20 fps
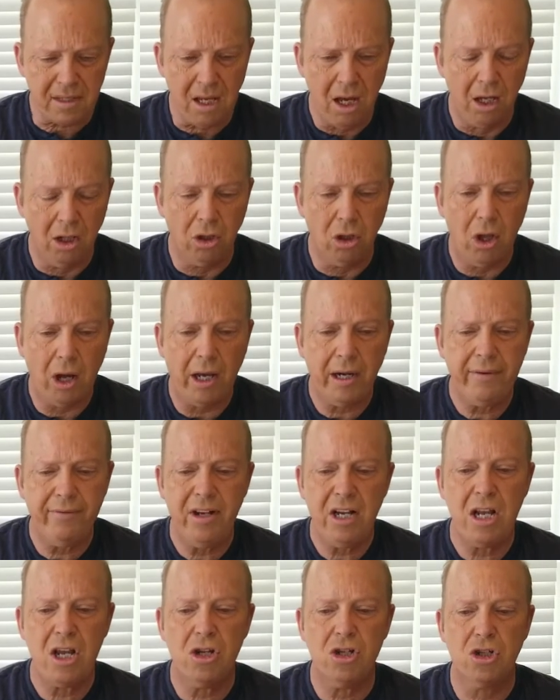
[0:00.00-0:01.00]
a lot of
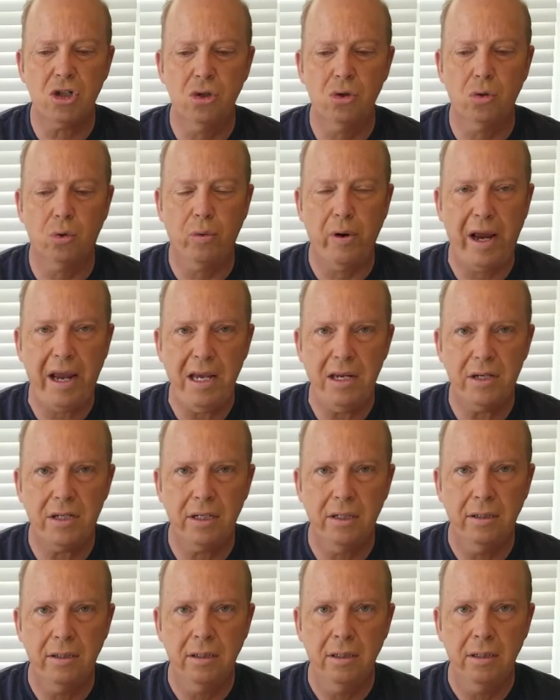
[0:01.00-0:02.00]
it is
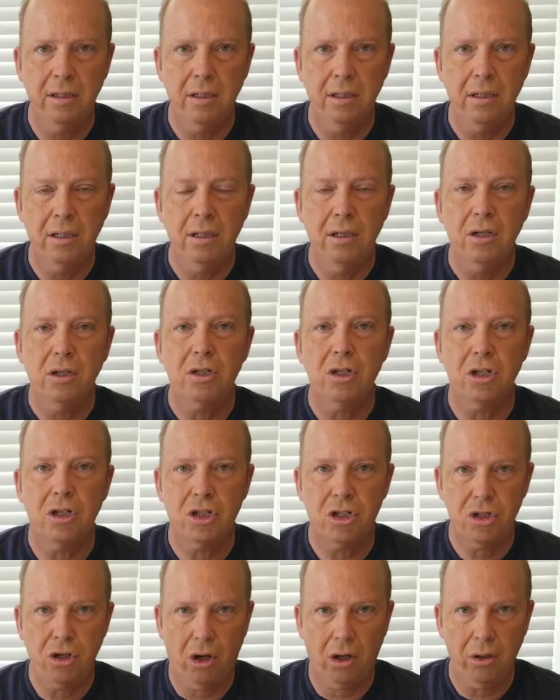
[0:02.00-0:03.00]
great to
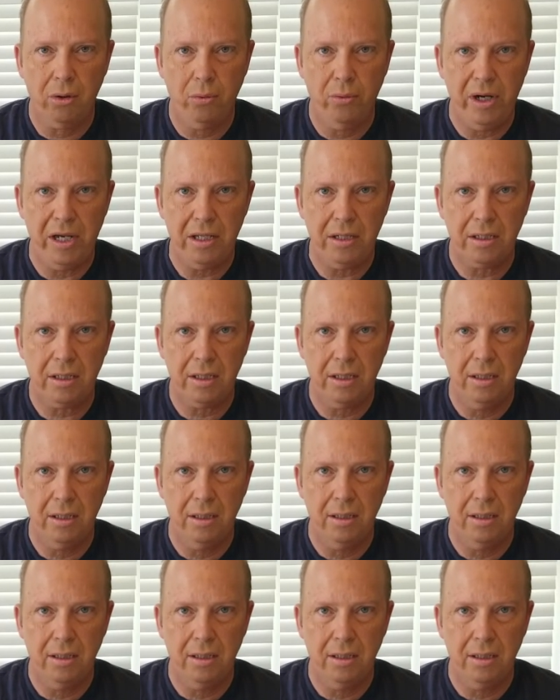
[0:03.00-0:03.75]
start with,